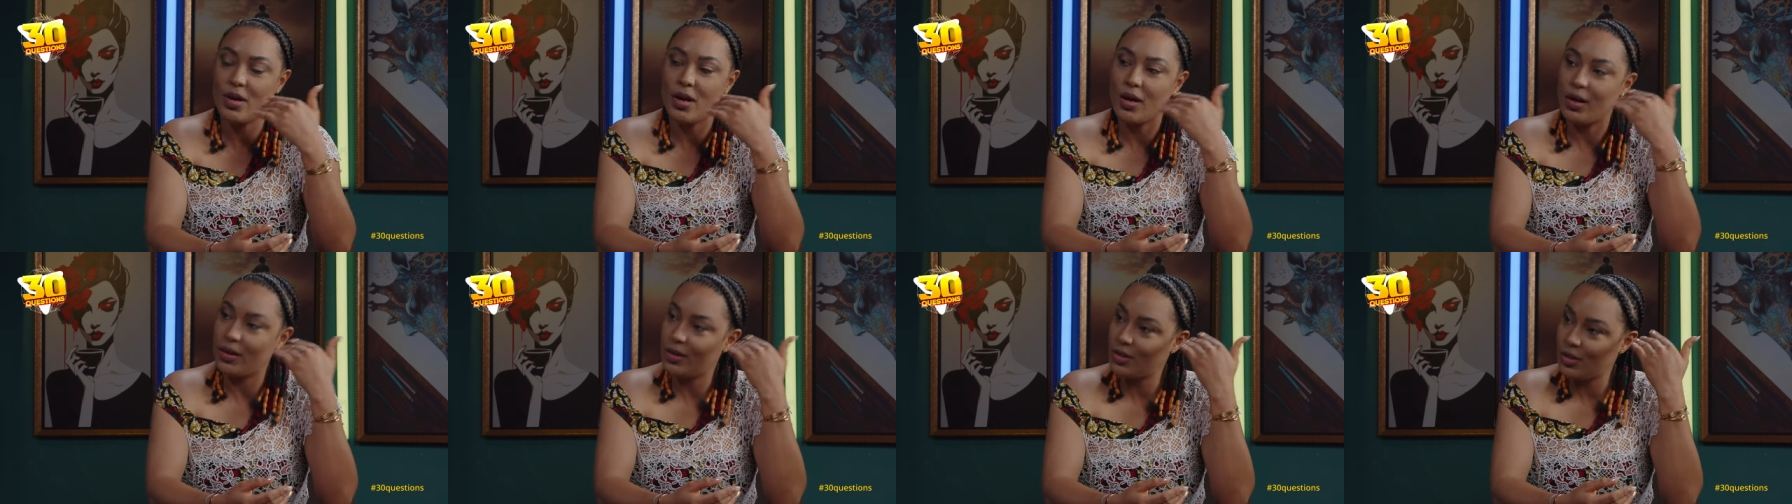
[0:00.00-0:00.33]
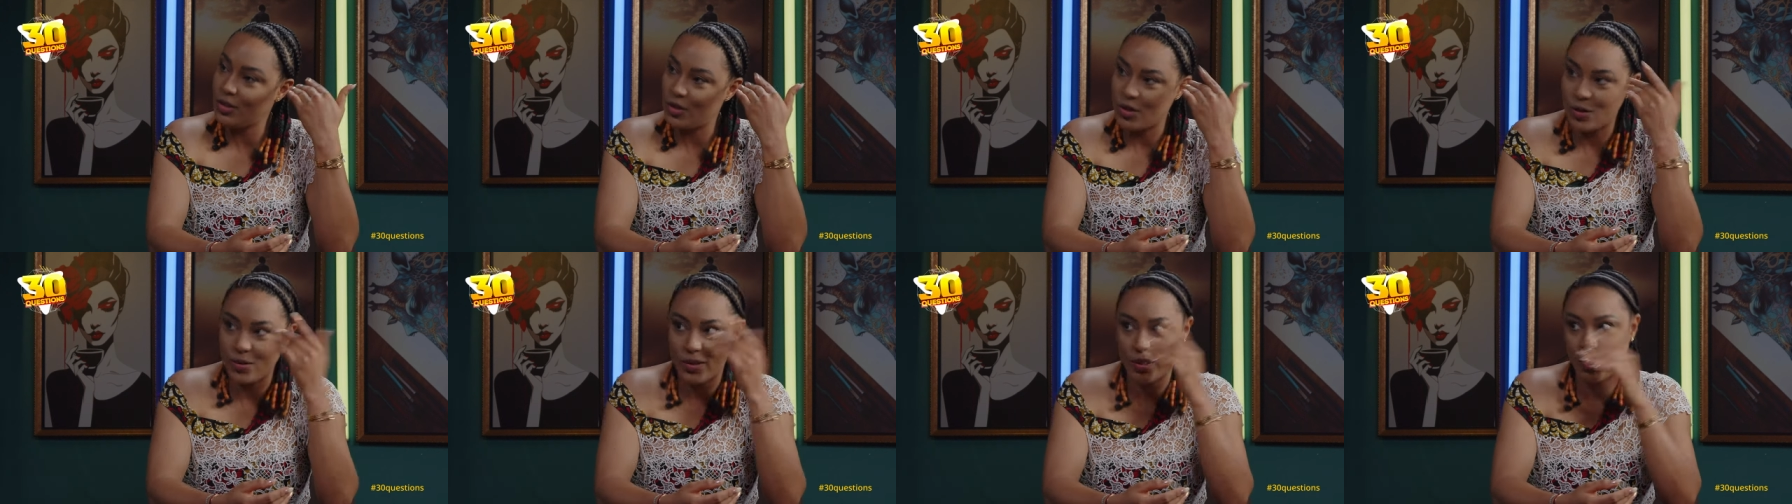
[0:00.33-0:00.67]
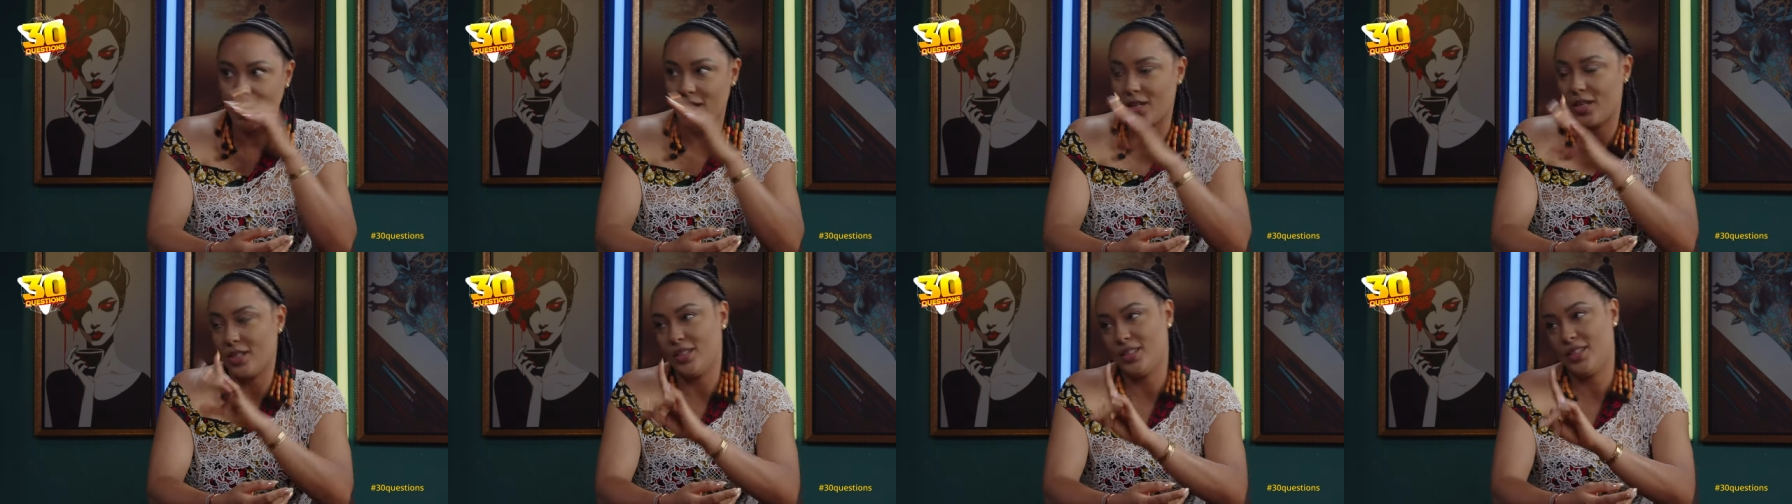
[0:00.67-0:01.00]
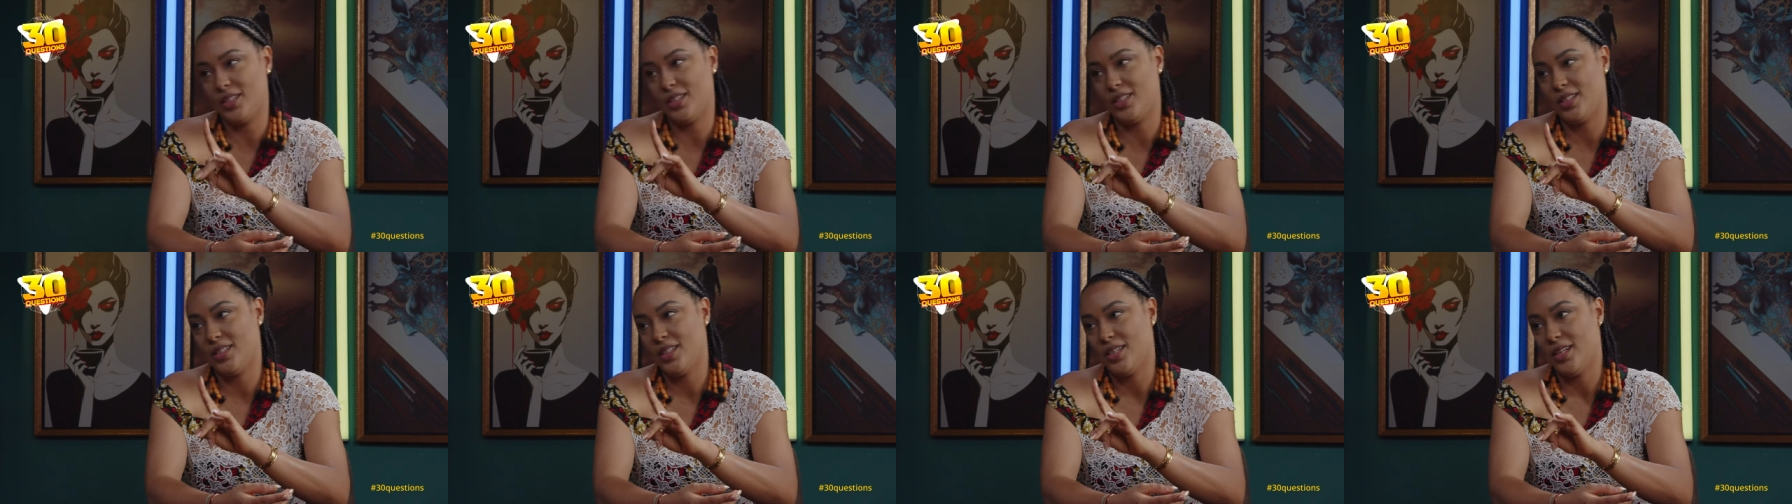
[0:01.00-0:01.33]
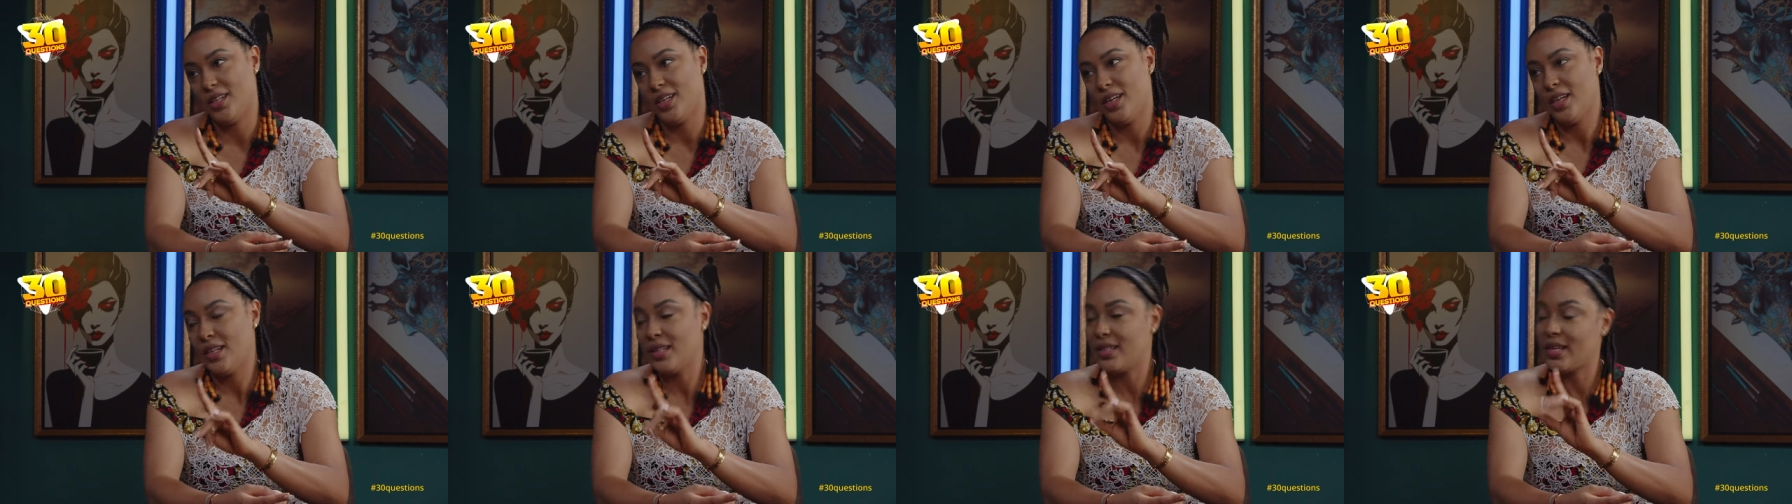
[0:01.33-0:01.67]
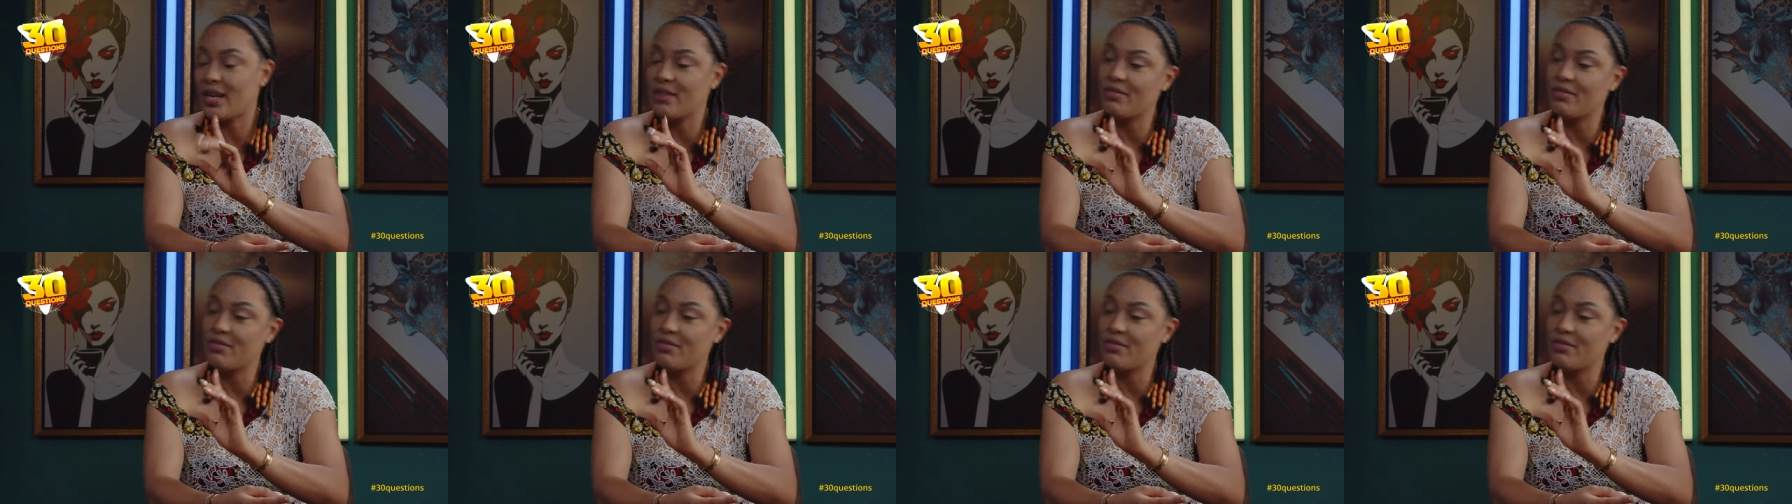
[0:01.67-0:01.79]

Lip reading: No, I can't. They're